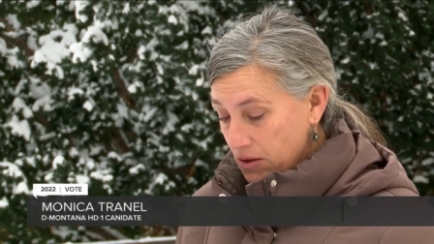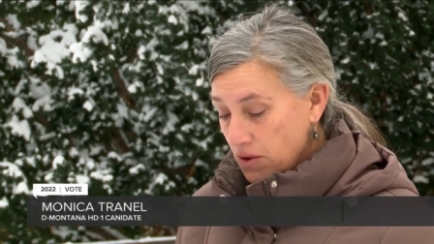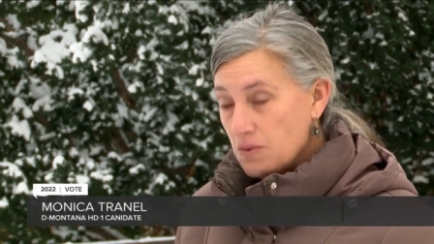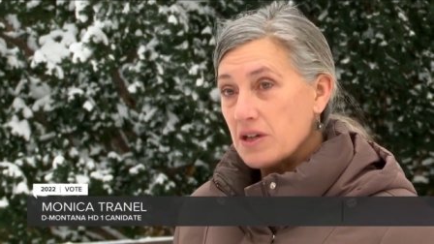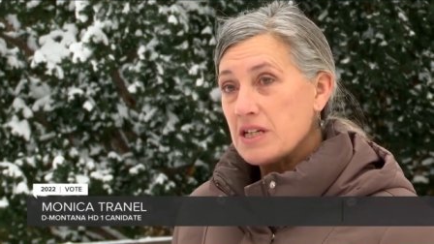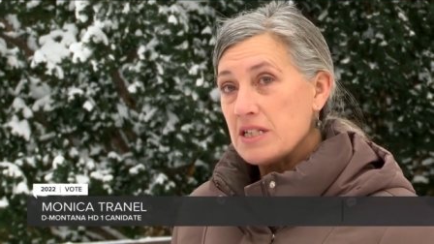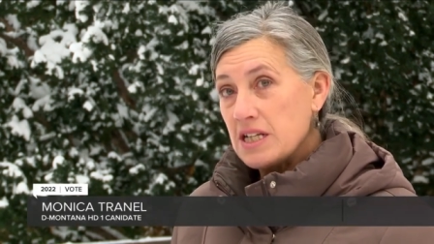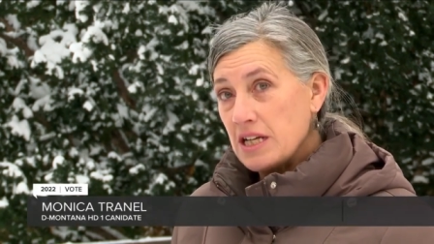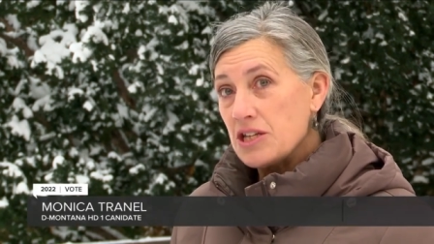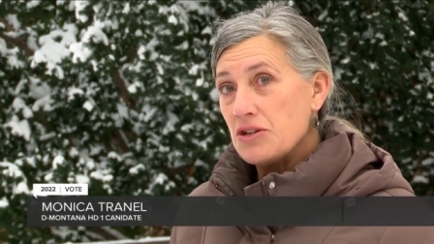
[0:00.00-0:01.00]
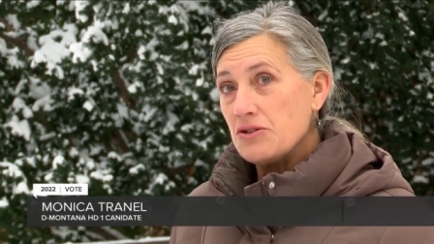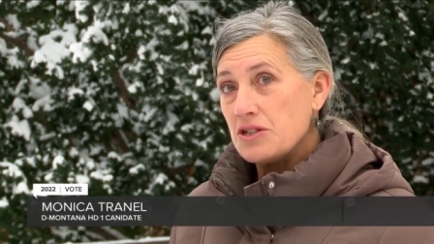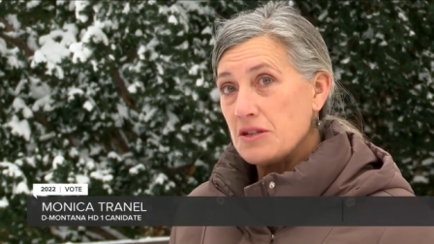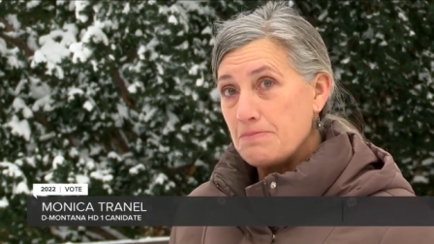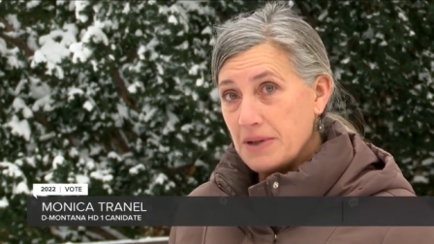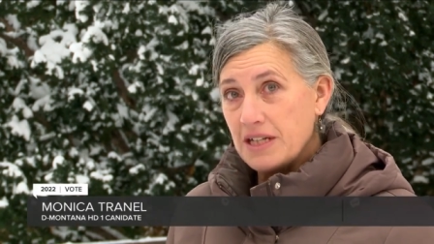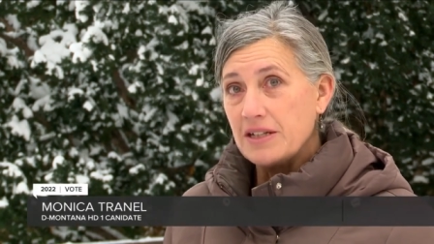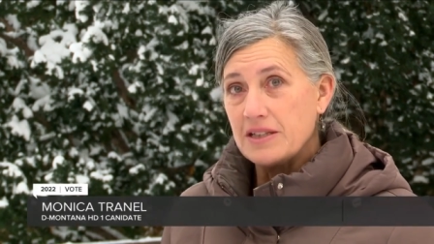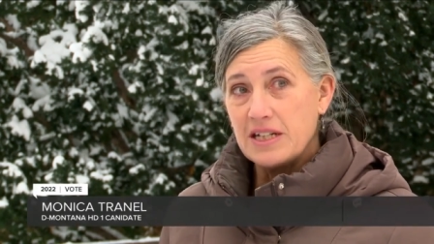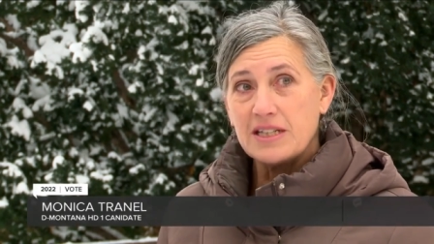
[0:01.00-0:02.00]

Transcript: We will continue to build